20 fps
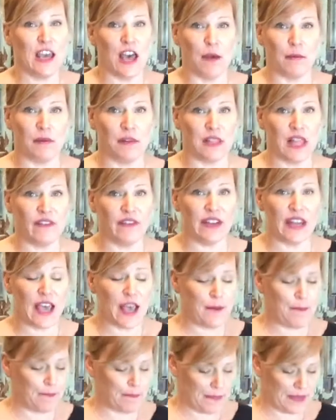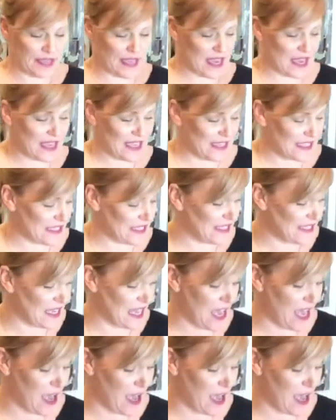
I'm gloving up because